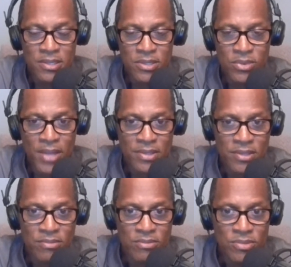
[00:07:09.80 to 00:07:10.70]
throughout
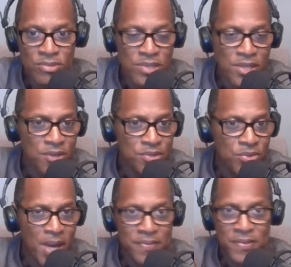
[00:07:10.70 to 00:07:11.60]
the year,
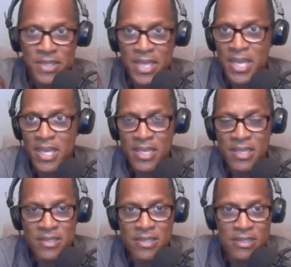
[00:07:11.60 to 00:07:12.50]
throughout the
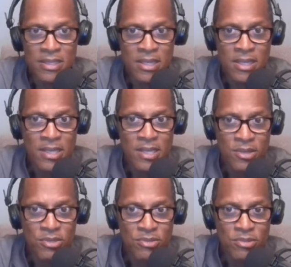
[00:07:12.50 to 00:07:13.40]
days, and
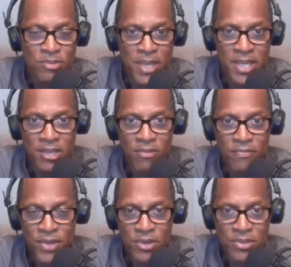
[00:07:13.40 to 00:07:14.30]
you pick it on
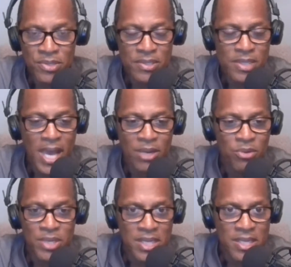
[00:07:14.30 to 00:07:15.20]
folks, and I
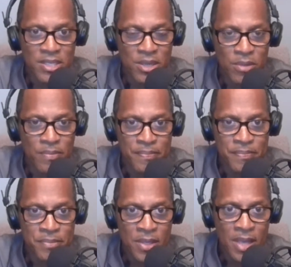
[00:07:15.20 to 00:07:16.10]
don't get it.
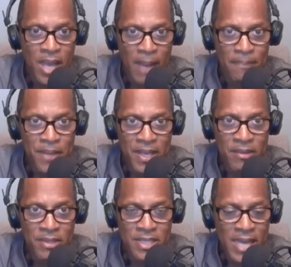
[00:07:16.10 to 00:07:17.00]
I'm
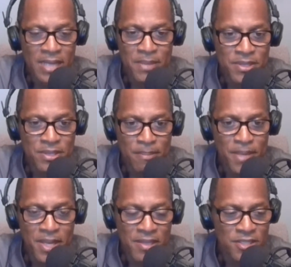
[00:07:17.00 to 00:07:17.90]
thinking it's got to be some
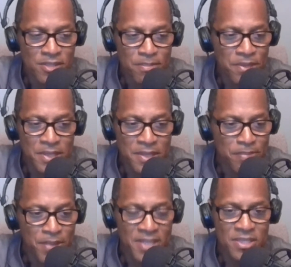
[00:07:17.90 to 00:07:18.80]
mechanism put in
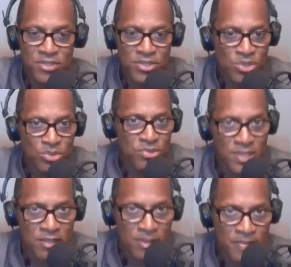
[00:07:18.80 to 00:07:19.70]
place in the school
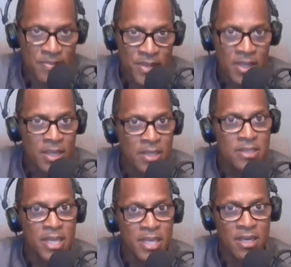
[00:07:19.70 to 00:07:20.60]
system
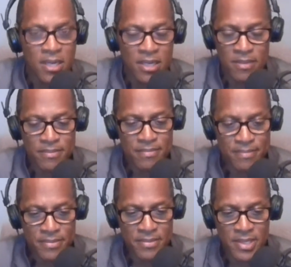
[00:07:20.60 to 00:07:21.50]
that
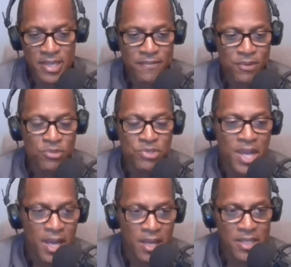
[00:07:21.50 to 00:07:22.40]
if your
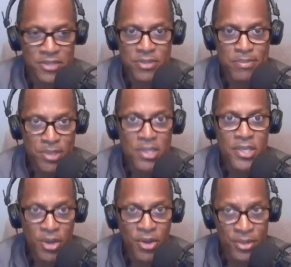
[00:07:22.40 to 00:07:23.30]
child is the
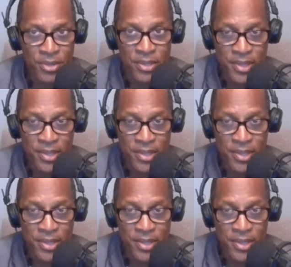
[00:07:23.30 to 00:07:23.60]
bullier,